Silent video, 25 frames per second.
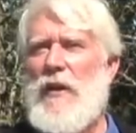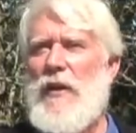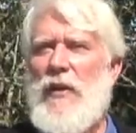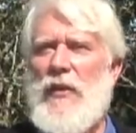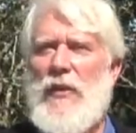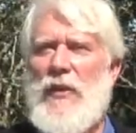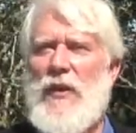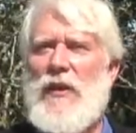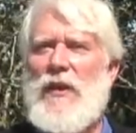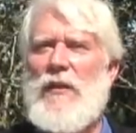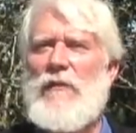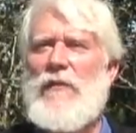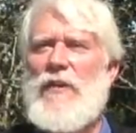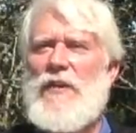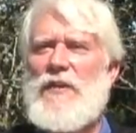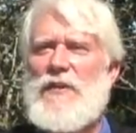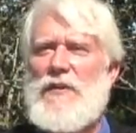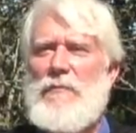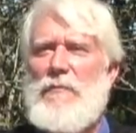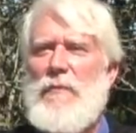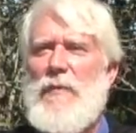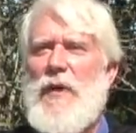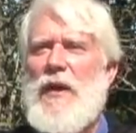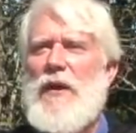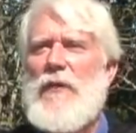think of it as a
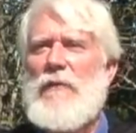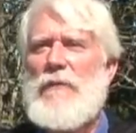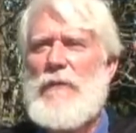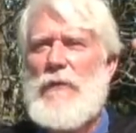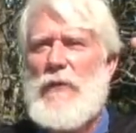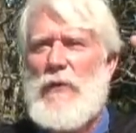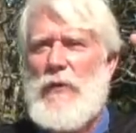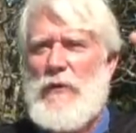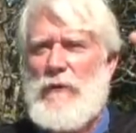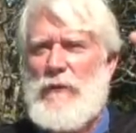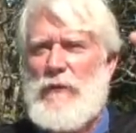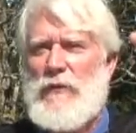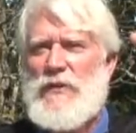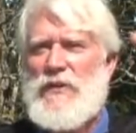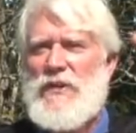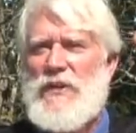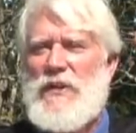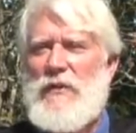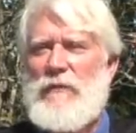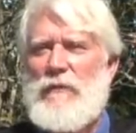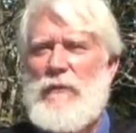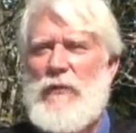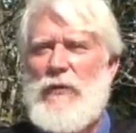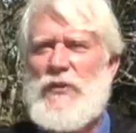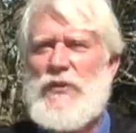metaphor
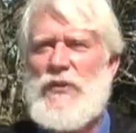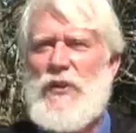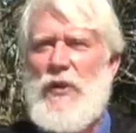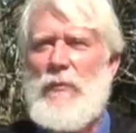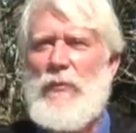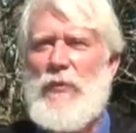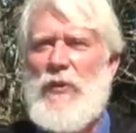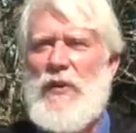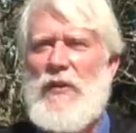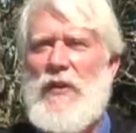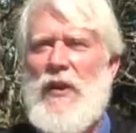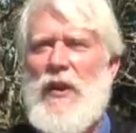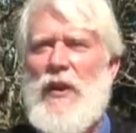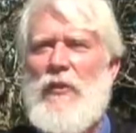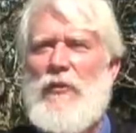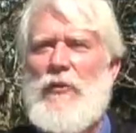for something.